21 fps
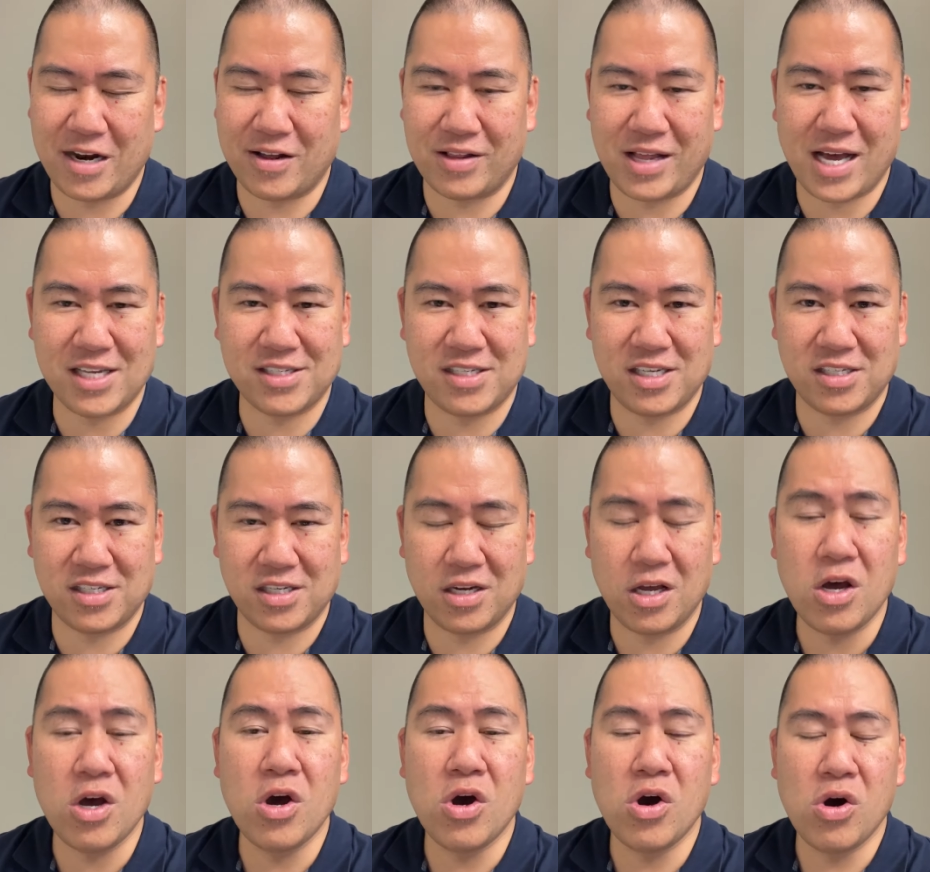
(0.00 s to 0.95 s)
of last
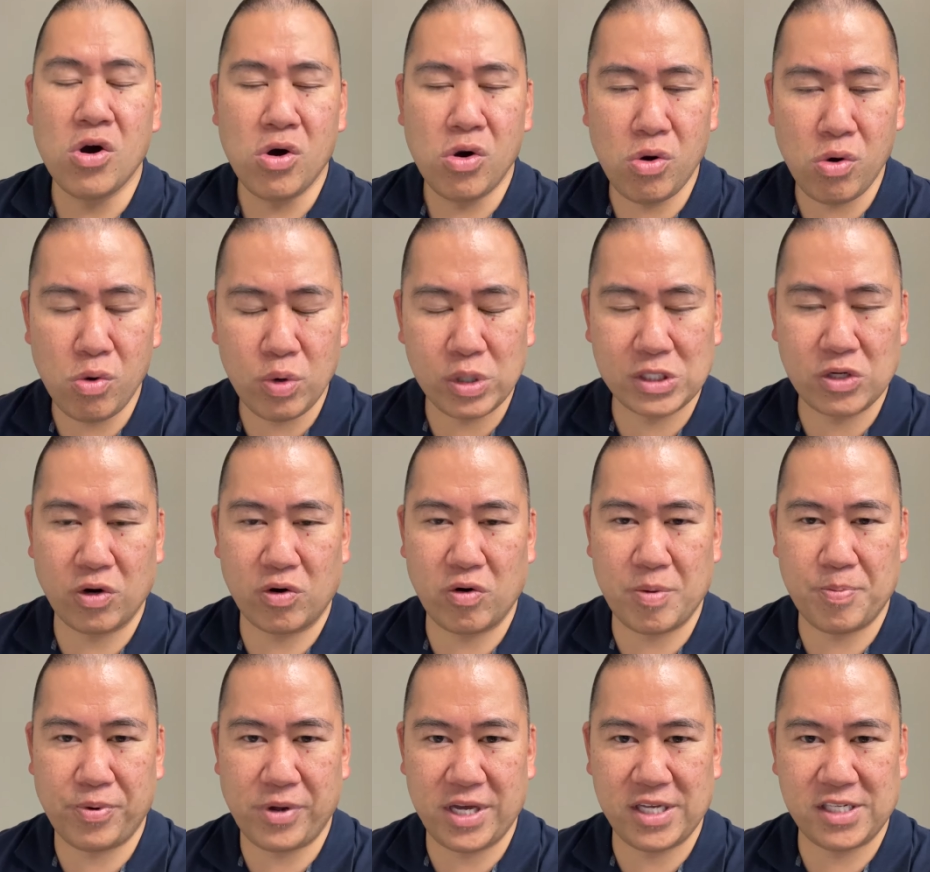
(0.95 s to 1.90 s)
season, who was going to
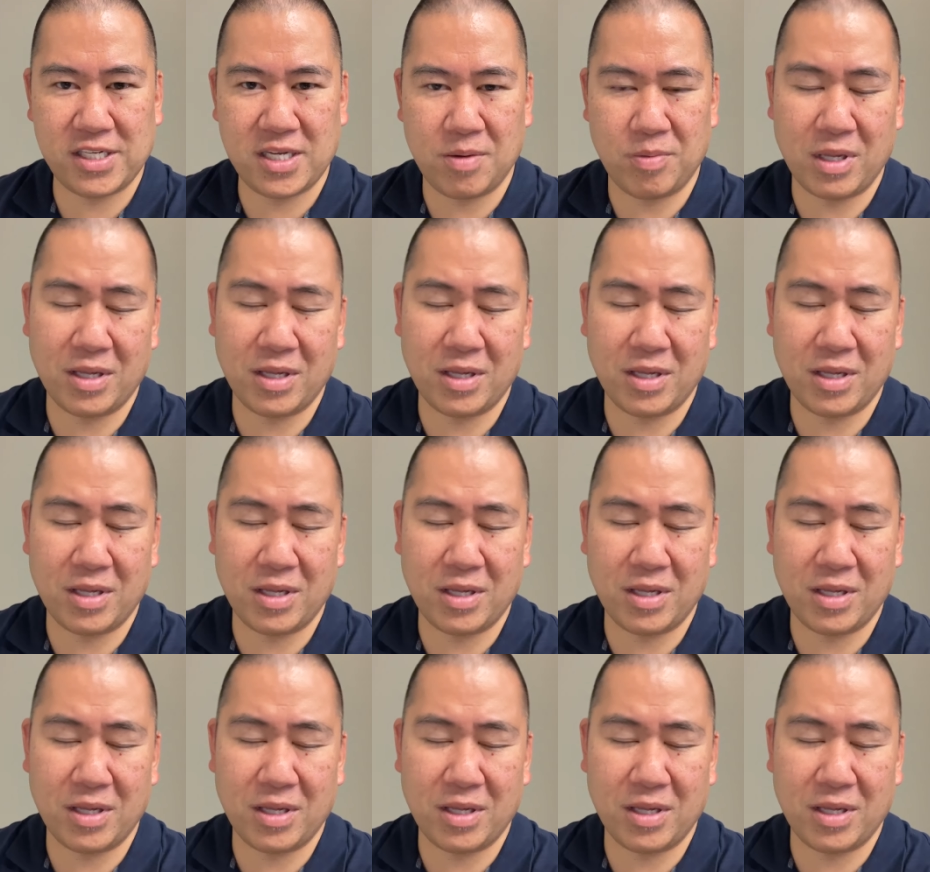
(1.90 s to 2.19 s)
replace him?